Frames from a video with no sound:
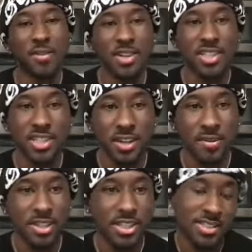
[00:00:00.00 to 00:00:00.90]
version
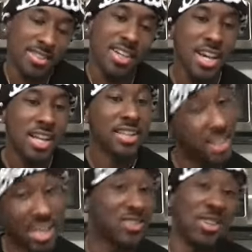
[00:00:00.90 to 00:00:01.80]
of it. And
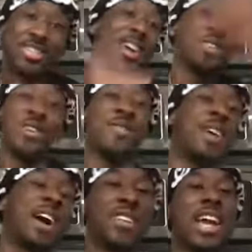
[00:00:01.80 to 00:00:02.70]
that joint started going
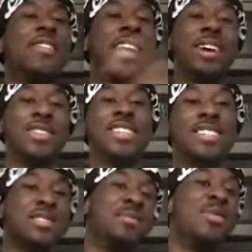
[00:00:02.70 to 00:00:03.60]
viral now. And now
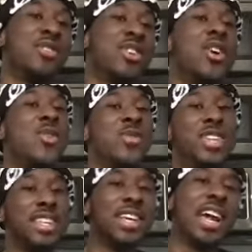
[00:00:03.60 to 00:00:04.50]
this is more known
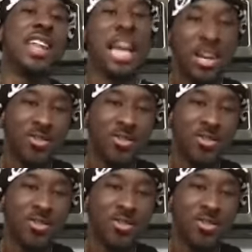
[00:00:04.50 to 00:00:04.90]
than that like